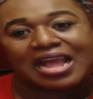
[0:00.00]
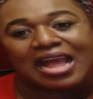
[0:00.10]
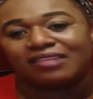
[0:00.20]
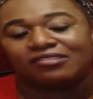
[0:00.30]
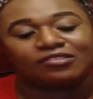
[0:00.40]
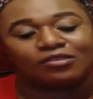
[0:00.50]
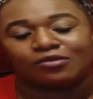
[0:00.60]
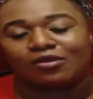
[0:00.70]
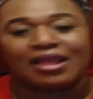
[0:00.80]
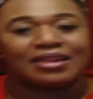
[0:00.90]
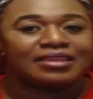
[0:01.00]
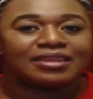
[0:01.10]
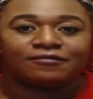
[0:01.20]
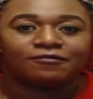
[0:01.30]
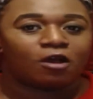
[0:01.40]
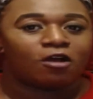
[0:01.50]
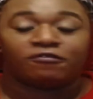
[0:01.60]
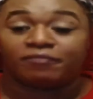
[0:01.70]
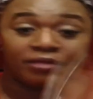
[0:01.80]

I just don't know how to get involved.